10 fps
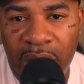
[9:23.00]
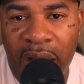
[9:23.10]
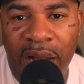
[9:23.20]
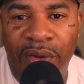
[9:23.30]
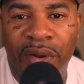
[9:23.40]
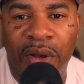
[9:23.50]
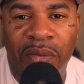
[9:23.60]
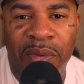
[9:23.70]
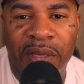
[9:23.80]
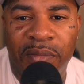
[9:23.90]
I don't know,
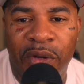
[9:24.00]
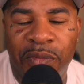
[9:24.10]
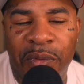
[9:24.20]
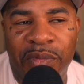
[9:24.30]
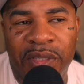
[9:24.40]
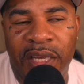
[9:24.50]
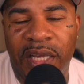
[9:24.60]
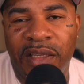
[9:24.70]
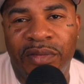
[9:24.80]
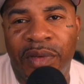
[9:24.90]
man. Most people saying
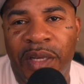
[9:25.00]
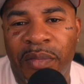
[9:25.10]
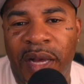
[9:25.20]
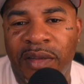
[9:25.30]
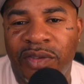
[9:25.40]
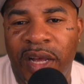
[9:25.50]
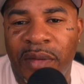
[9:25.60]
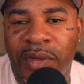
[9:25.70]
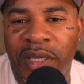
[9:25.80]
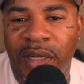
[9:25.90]
he might try to
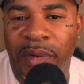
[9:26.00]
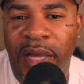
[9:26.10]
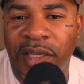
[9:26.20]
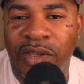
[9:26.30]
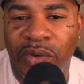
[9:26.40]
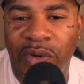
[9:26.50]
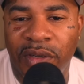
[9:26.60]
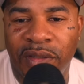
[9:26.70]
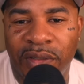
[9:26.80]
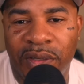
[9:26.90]
become an
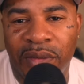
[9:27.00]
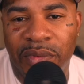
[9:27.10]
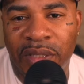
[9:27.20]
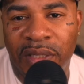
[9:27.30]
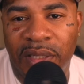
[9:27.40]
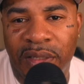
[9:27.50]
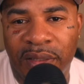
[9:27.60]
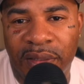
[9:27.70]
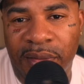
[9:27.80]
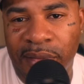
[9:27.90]
escort. You know what I'm
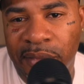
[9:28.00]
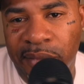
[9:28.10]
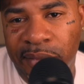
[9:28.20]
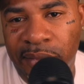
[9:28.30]
saying?